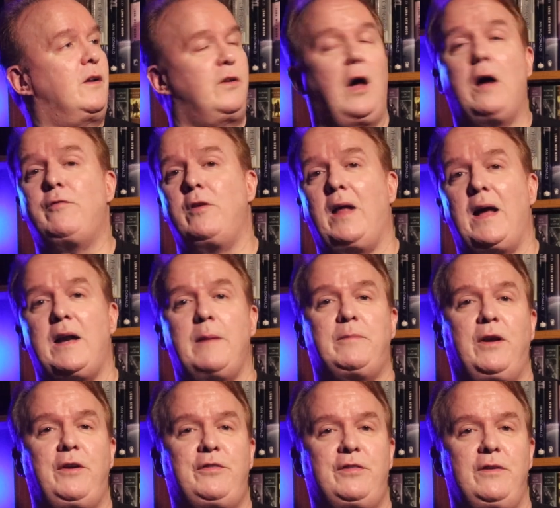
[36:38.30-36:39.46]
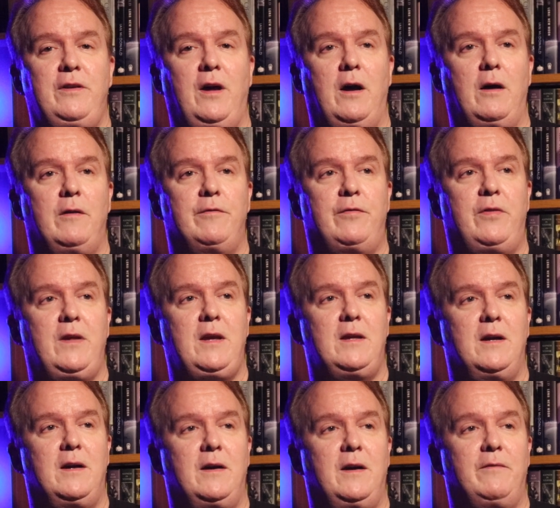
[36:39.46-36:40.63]
novel adaptation of,
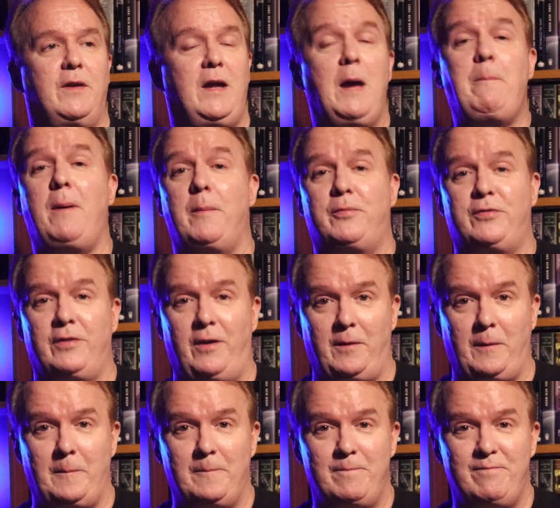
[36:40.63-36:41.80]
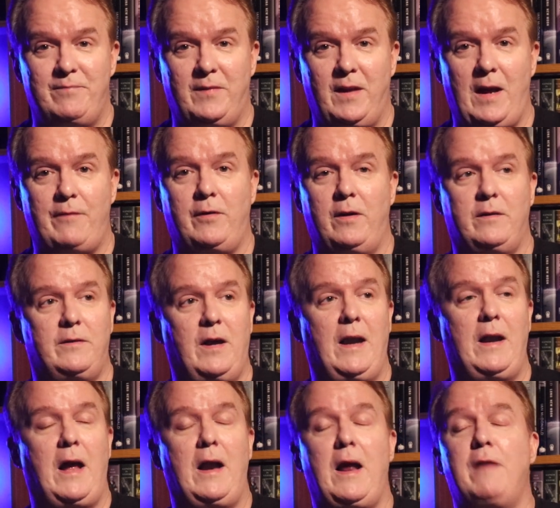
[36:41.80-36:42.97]
the, uh, of a hip-hop song, Afro,
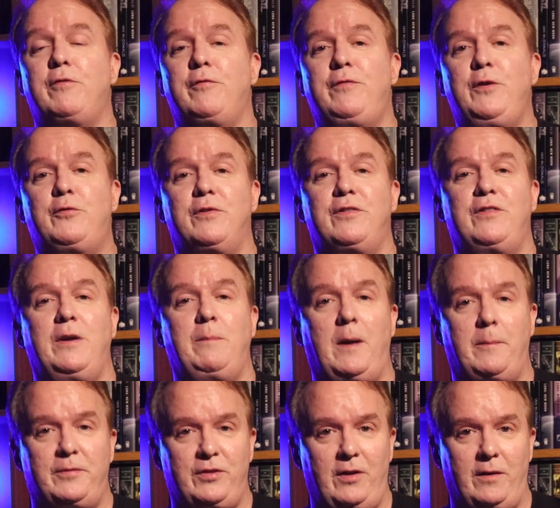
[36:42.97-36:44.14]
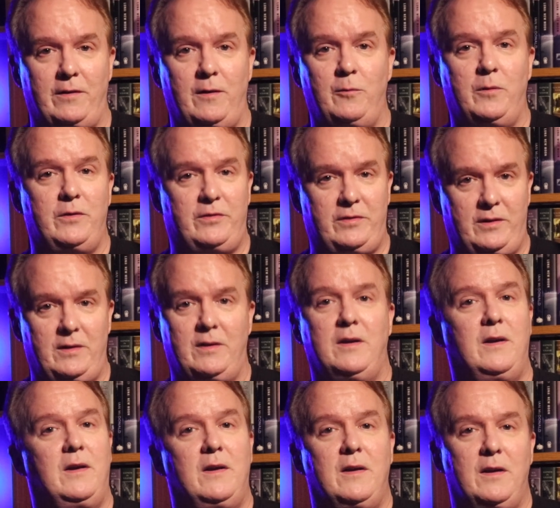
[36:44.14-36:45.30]
an Afrofuturist hip-hop song that was uh,
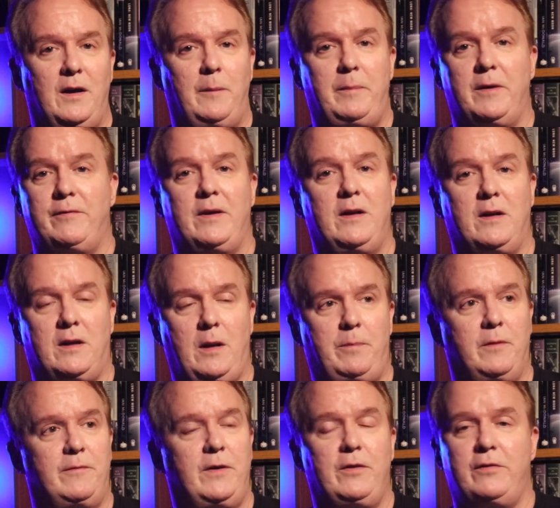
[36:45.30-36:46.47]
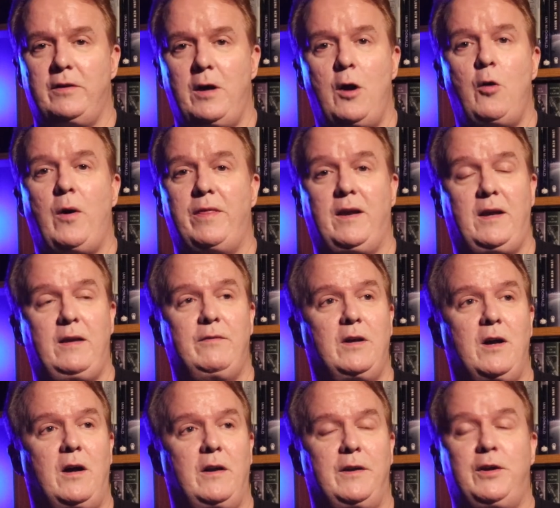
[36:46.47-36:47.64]
a bit of a hit a couple of years ago. I think even
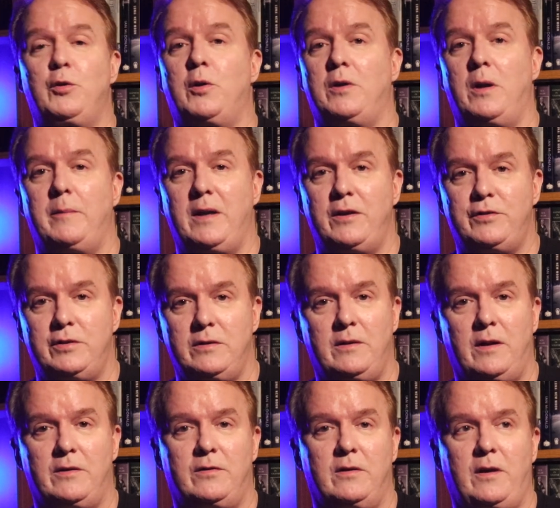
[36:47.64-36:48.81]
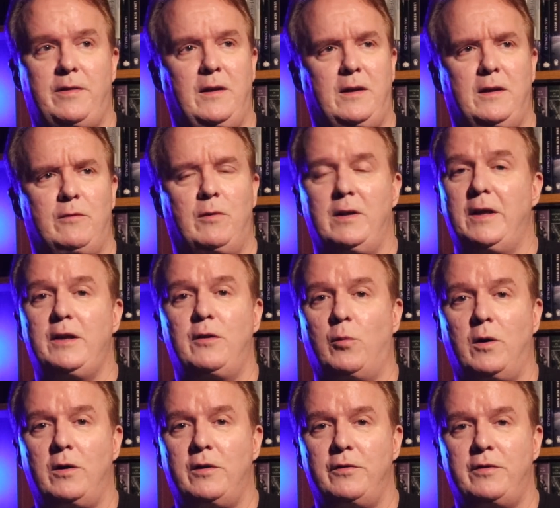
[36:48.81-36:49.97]
got a Hugo nomination, as I think in related
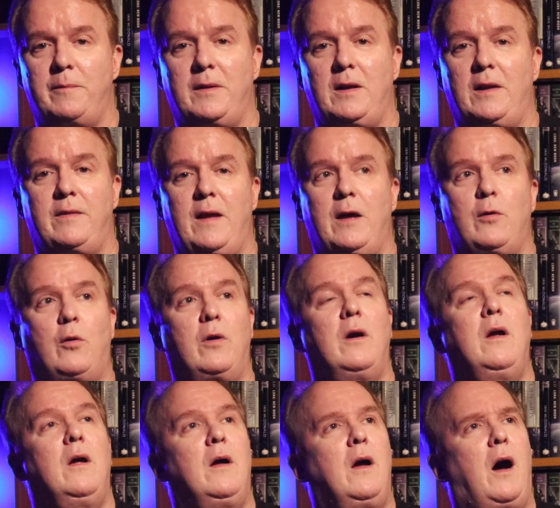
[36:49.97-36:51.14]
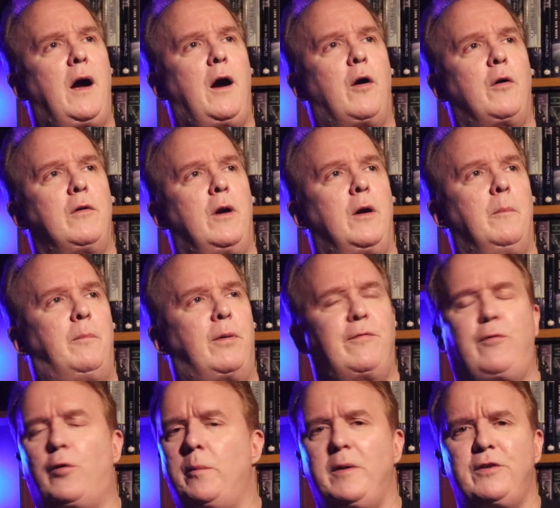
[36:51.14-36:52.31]
work or something like that, or our uh,
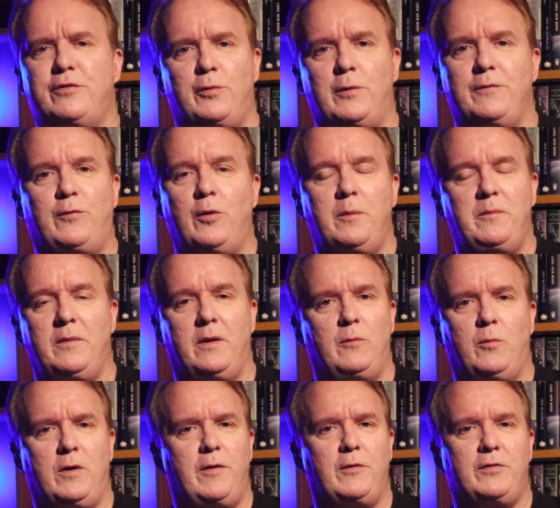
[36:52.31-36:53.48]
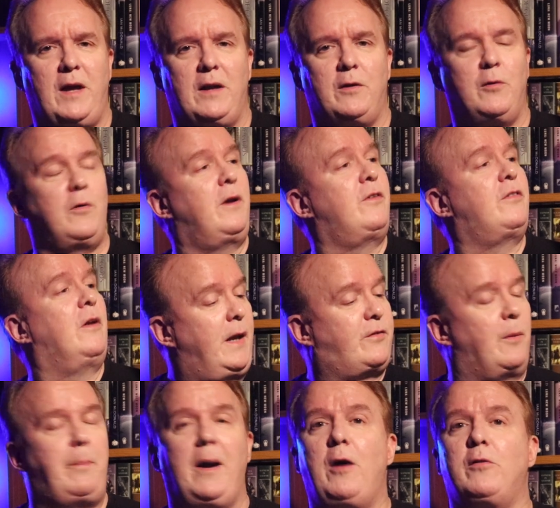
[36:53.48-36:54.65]
performance short form, uh, one of those categories.
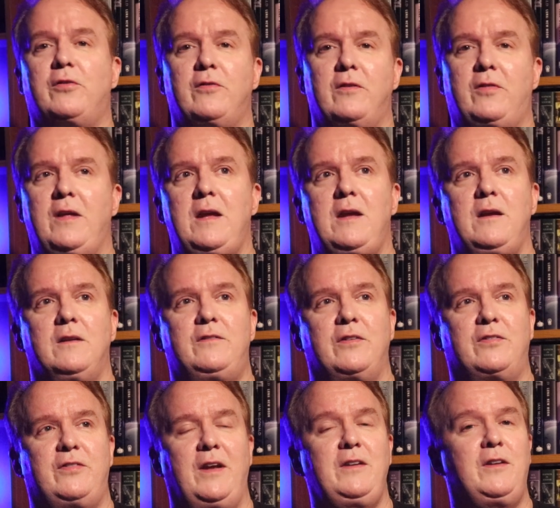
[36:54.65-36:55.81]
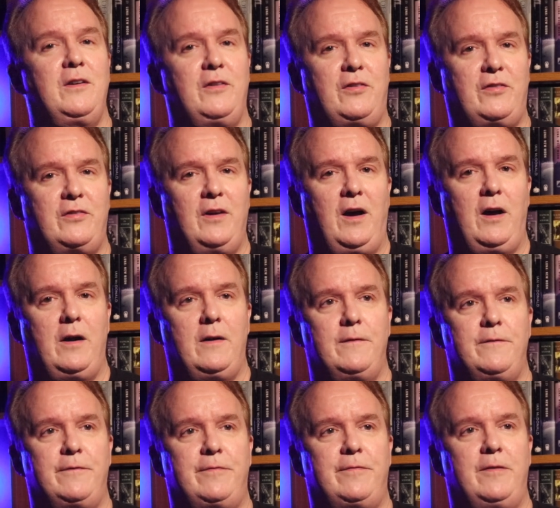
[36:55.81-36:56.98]
It's about the descendants
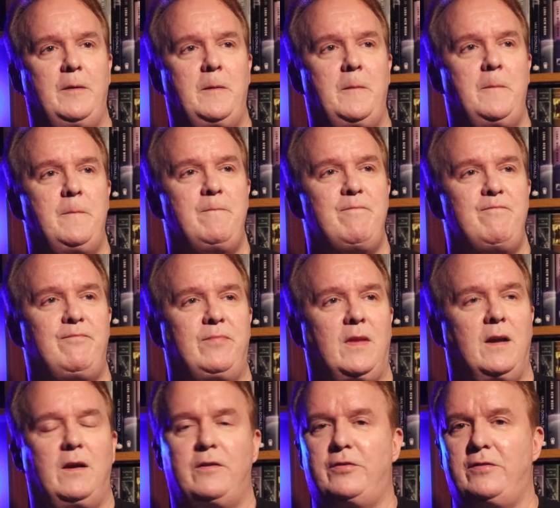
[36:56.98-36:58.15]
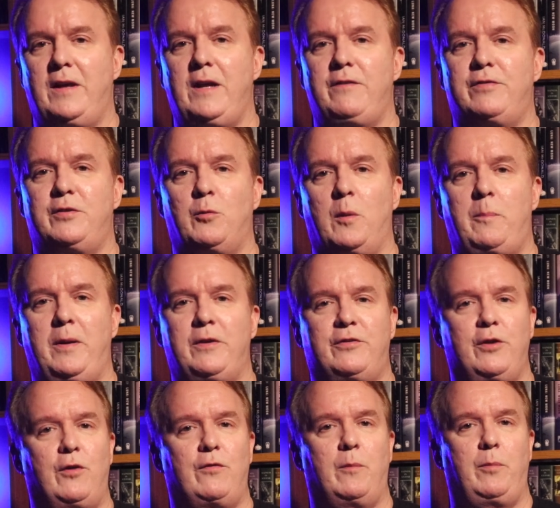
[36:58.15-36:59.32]
of slaves who were pitched
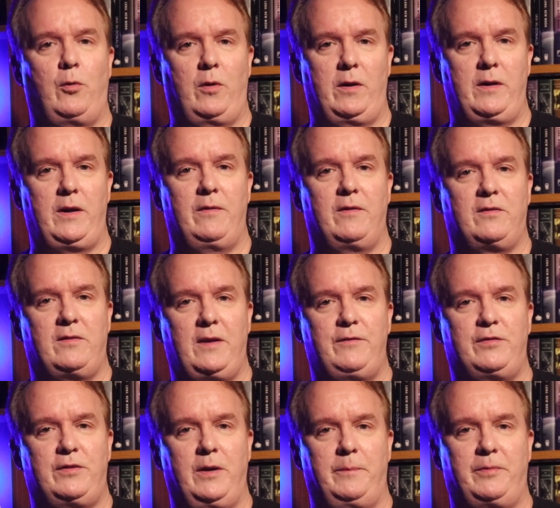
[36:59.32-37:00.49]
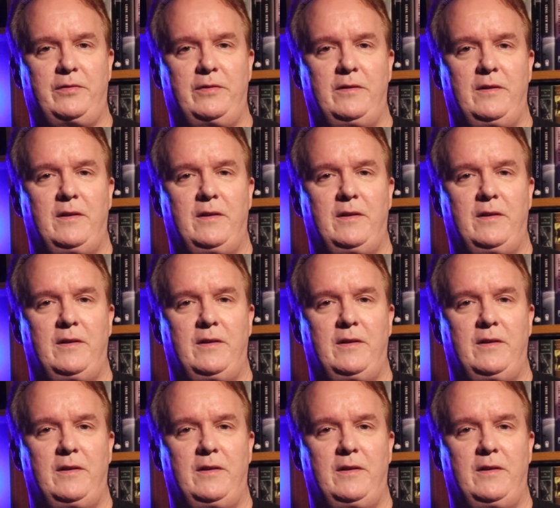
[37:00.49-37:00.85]
overboard in the slave ships